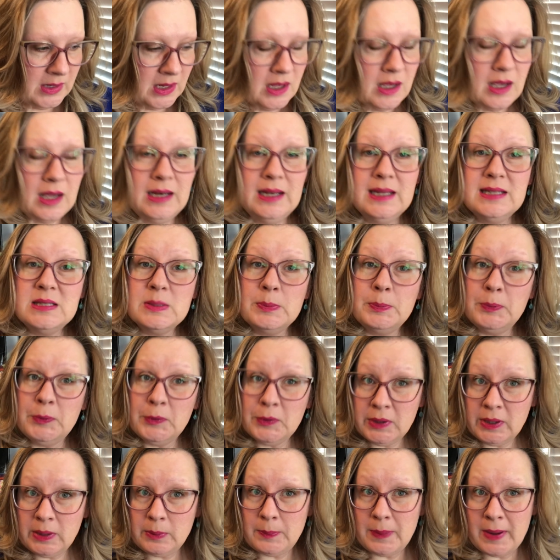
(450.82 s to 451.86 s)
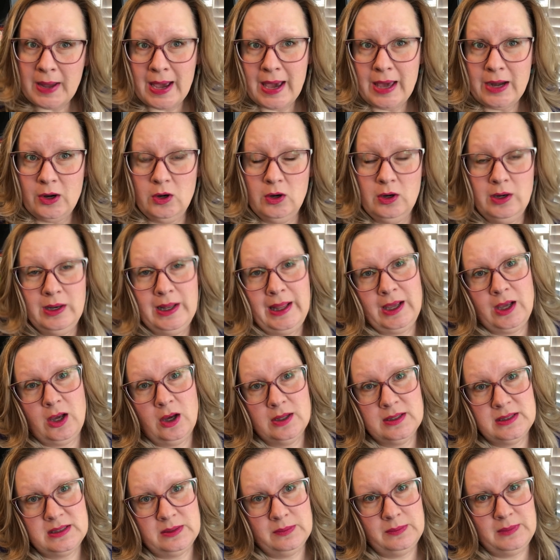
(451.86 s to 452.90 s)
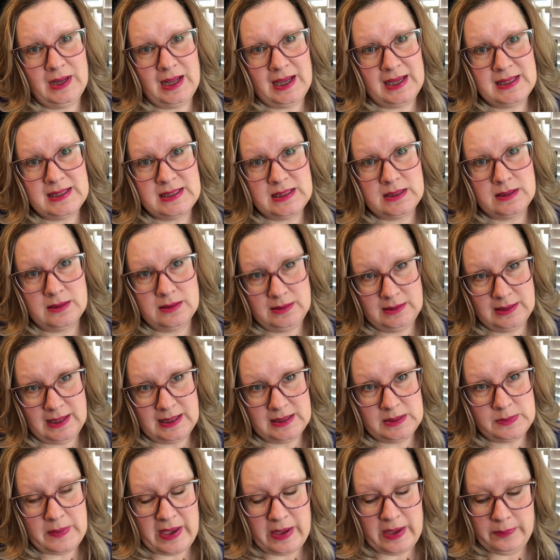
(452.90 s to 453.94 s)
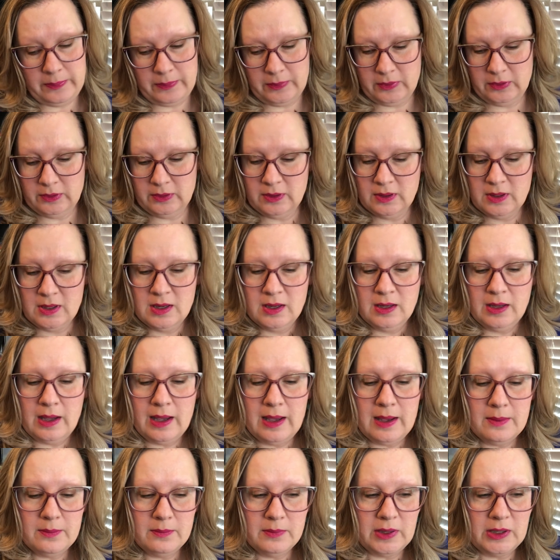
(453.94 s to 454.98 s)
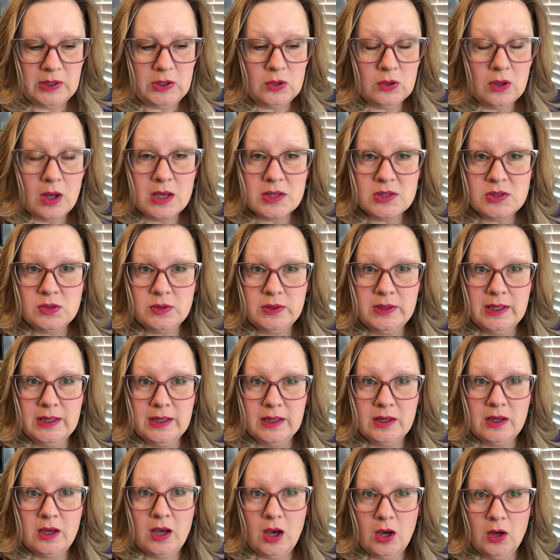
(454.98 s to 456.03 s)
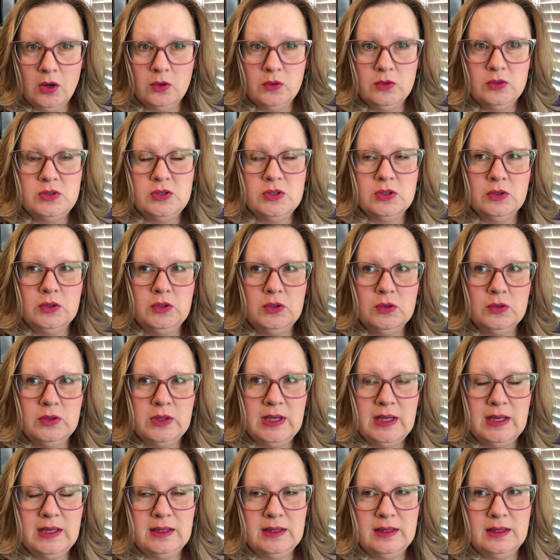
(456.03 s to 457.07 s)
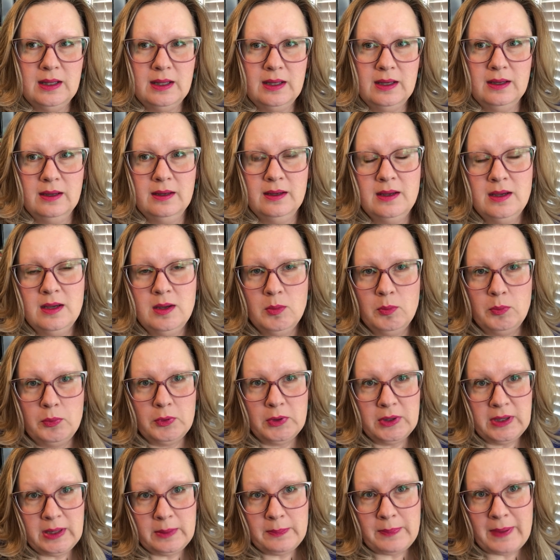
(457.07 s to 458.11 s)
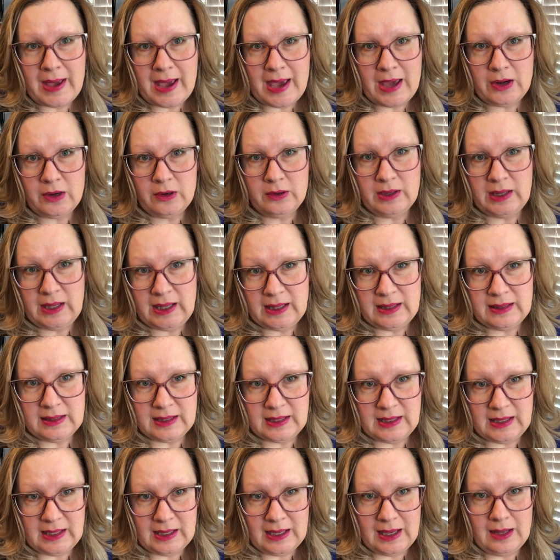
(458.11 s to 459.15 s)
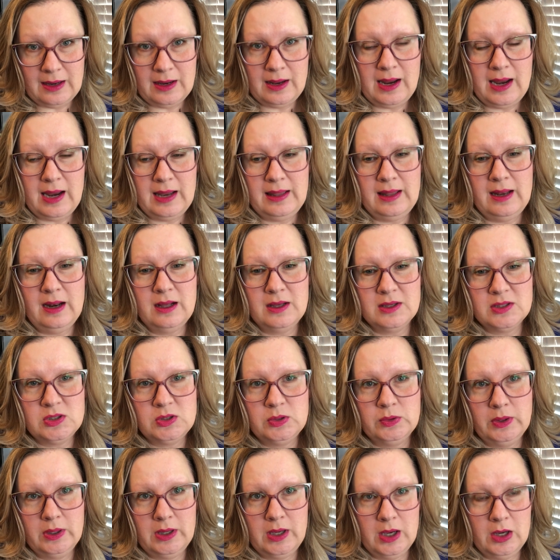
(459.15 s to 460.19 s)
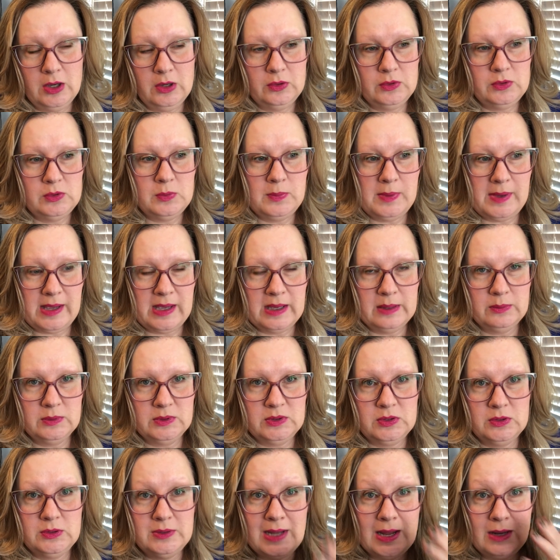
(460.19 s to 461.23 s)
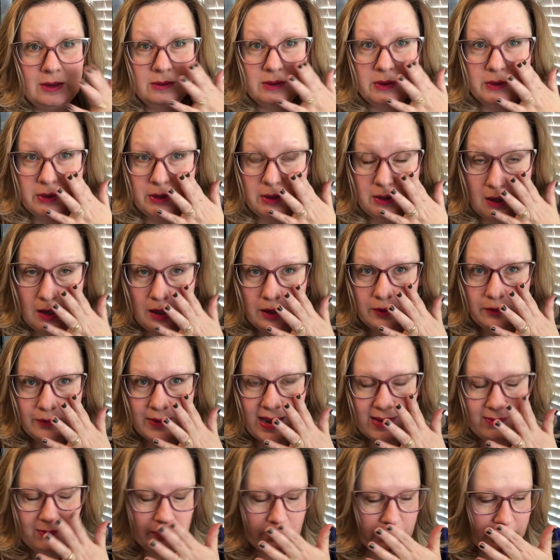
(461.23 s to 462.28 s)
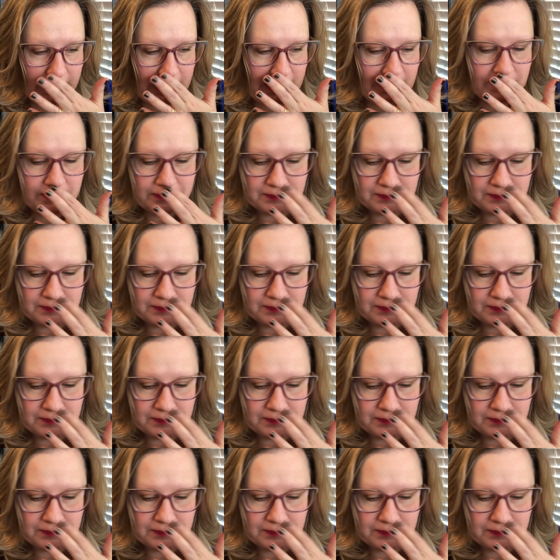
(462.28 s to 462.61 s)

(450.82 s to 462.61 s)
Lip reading: And it's a printed pattern, like on some nice paper, and you'll also get a code. So you'll get the printed pattern in the kit, and then also a code to be able to download it on Ravelry.